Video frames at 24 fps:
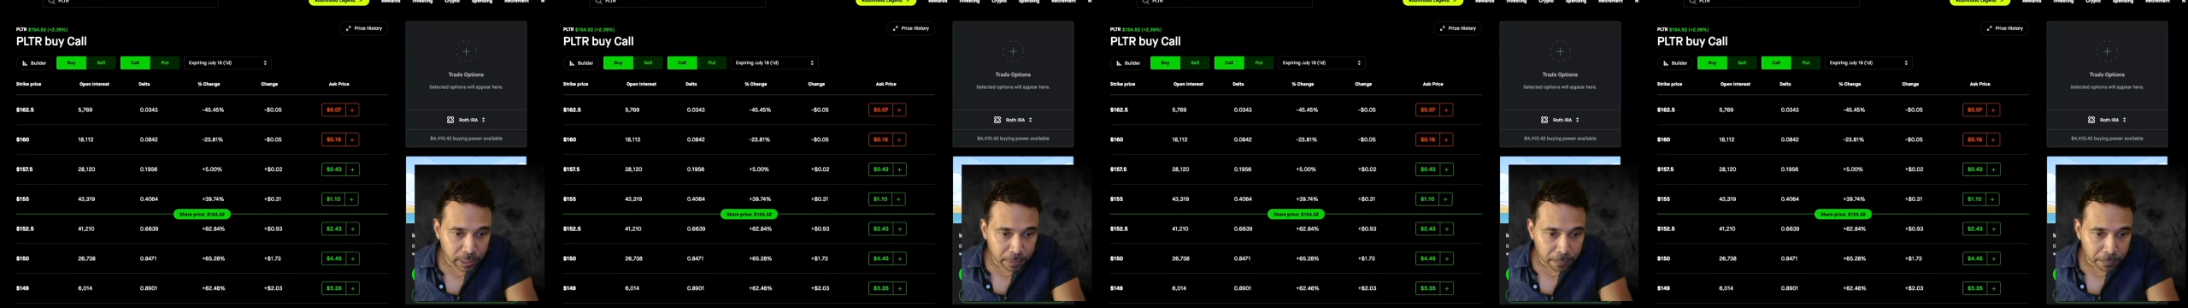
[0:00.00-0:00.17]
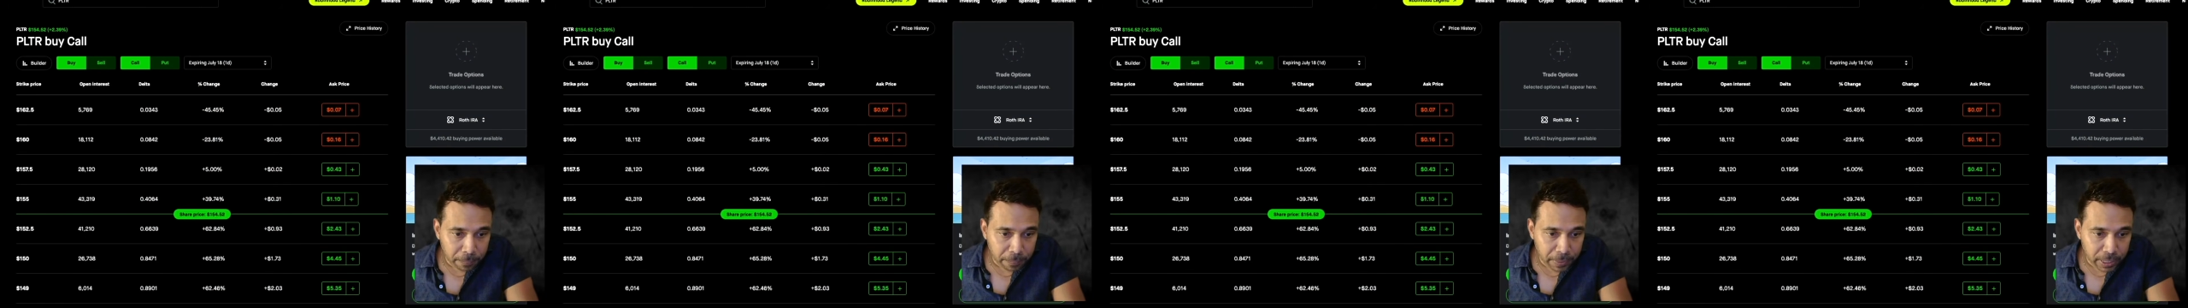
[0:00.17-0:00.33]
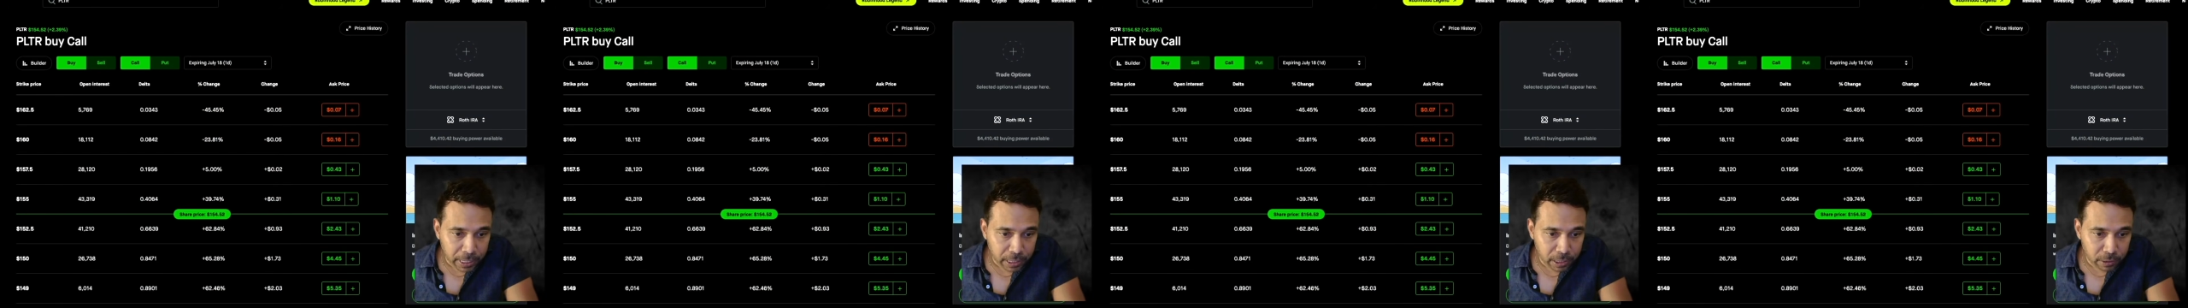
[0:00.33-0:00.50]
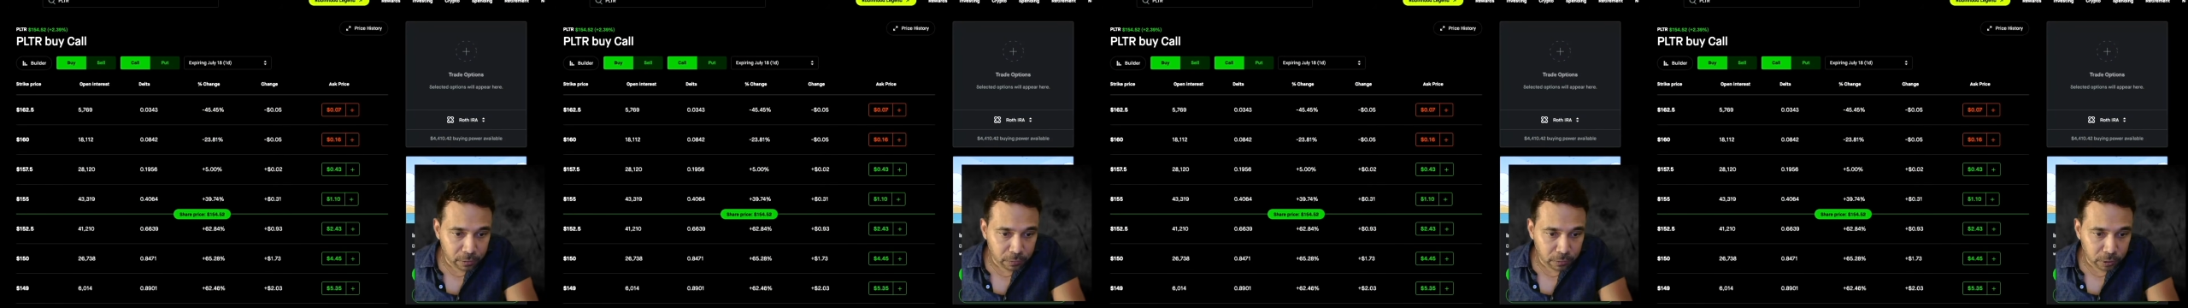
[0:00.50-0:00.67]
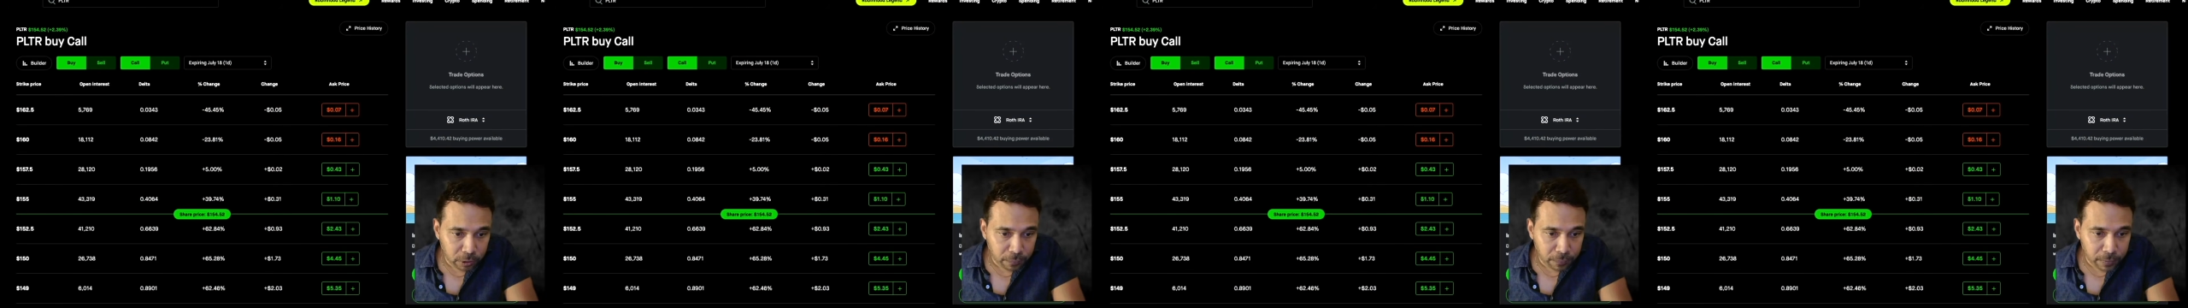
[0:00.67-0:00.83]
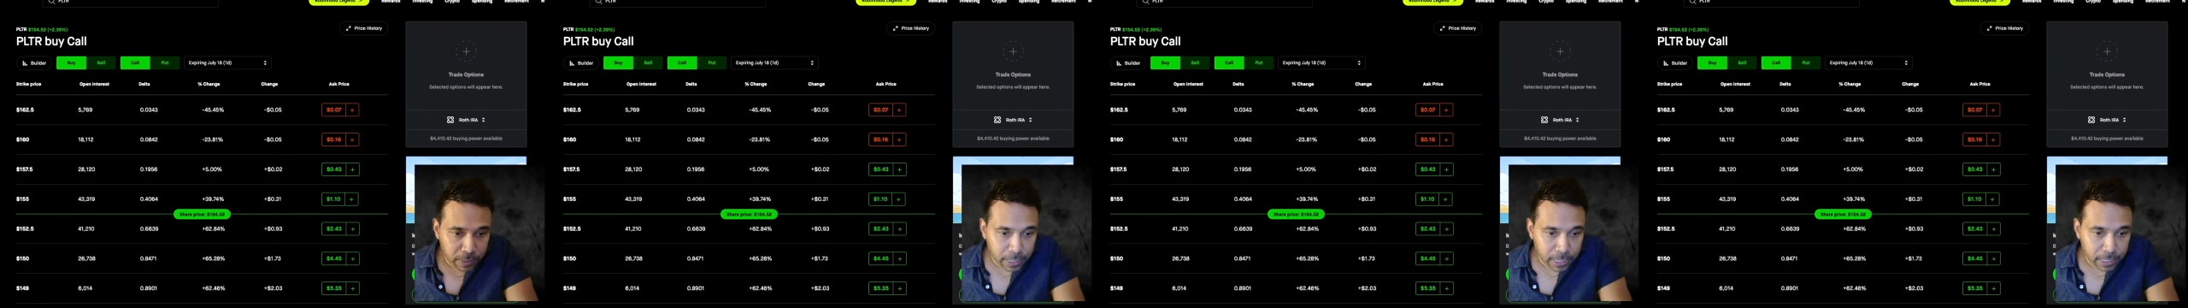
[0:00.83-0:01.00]
make use
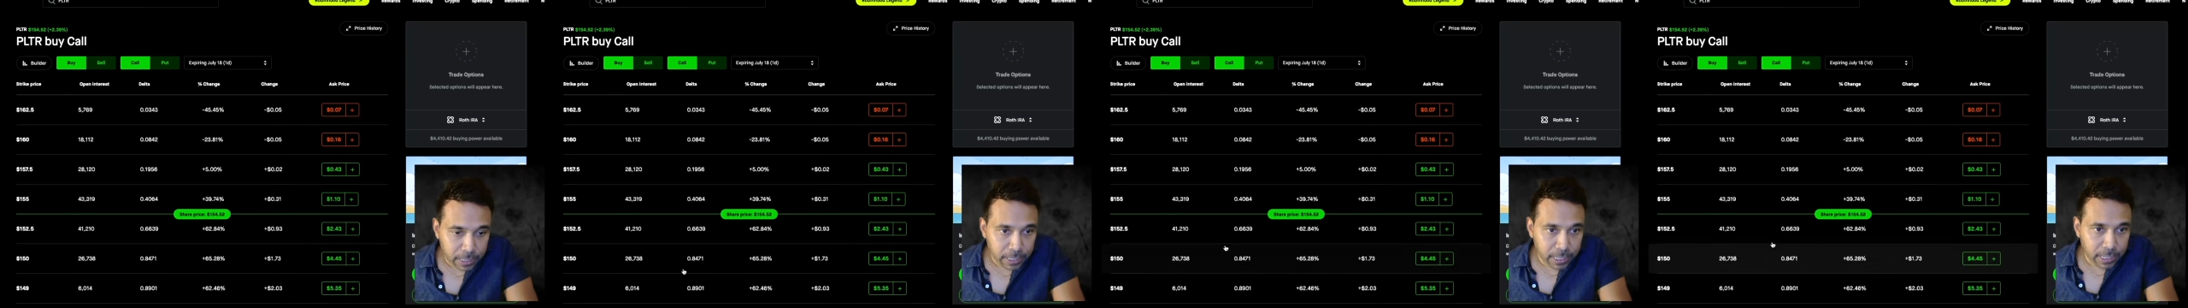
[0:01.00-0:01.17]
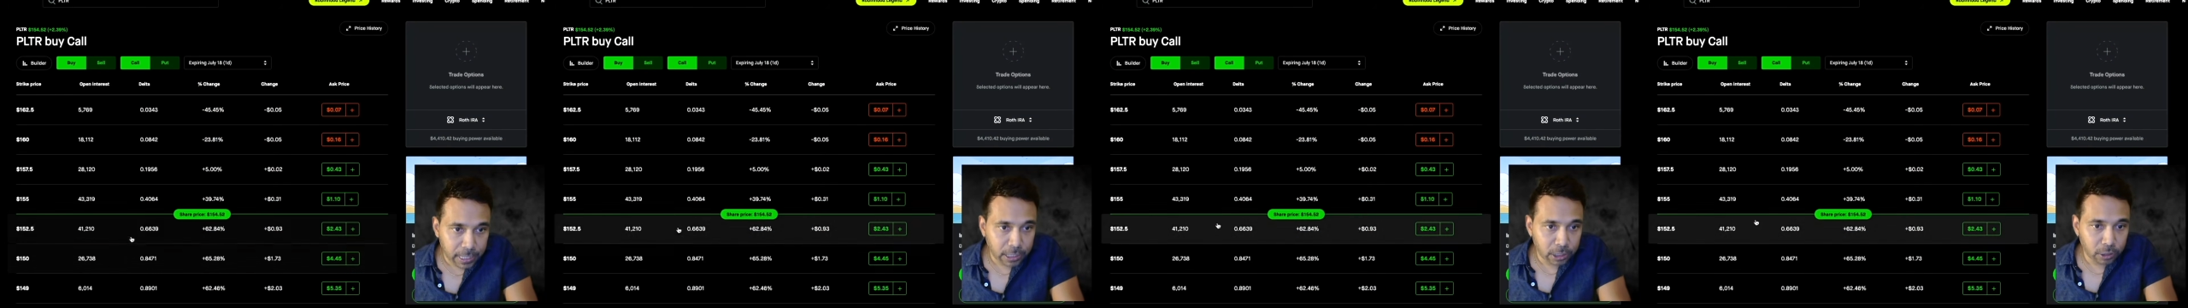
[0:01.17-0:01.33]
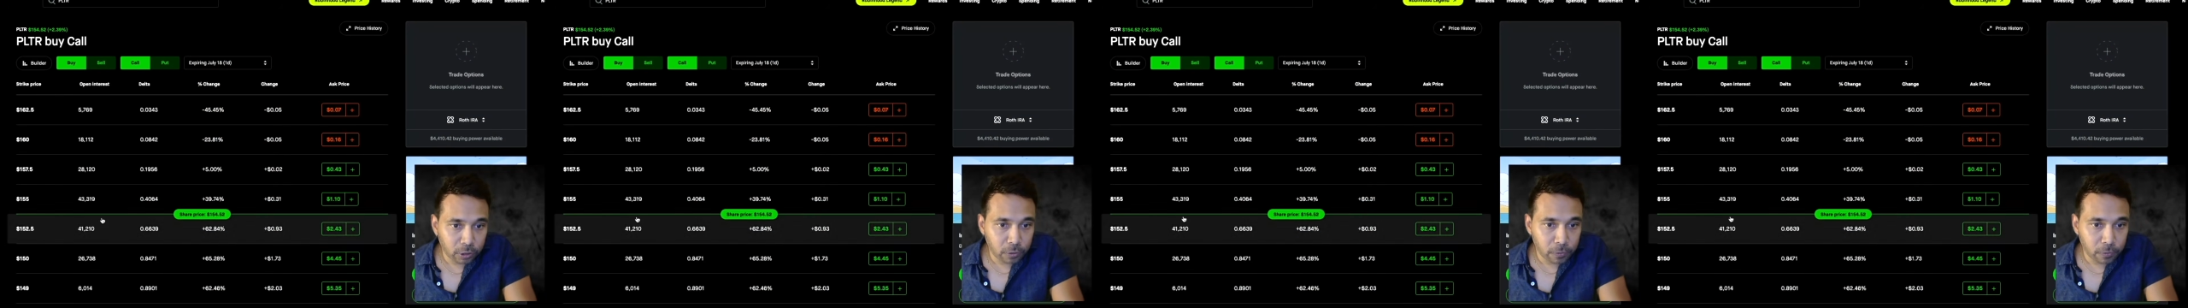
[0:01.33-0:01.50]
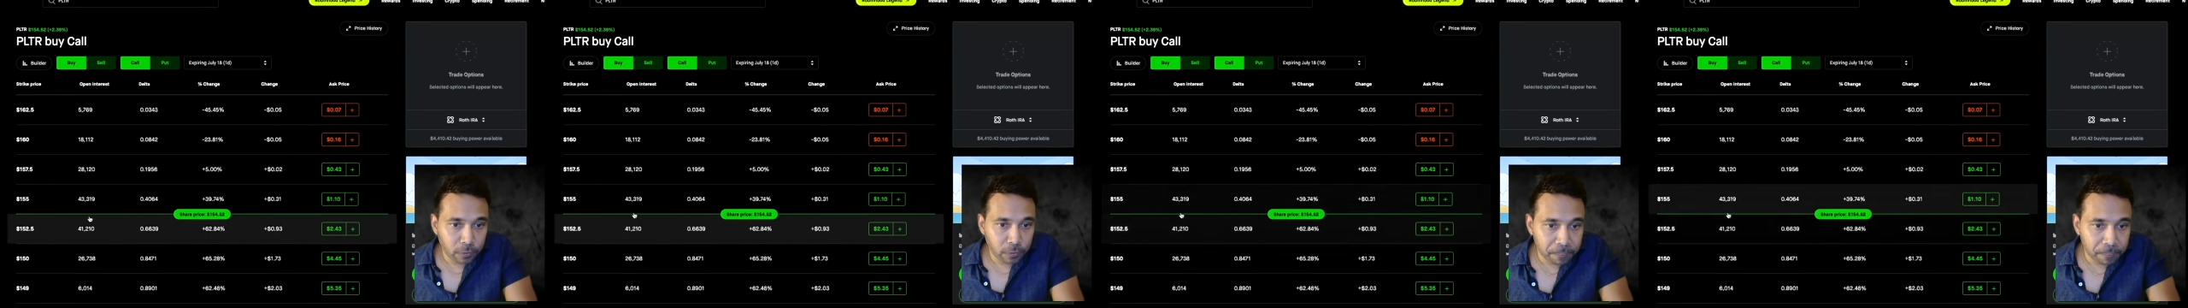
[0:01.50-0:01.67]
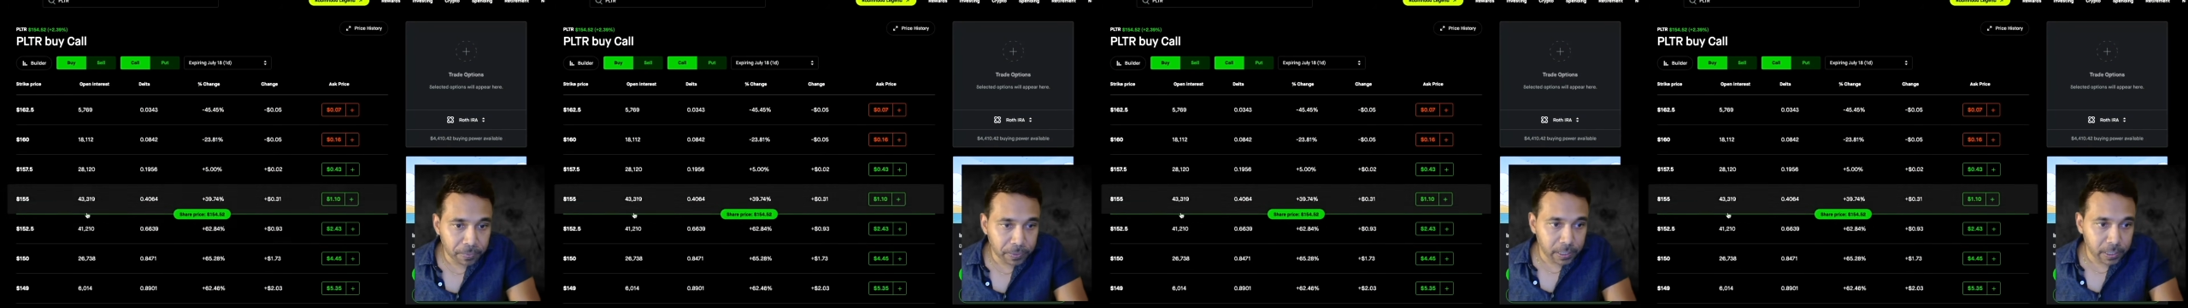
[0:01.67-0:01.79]
of that, right? So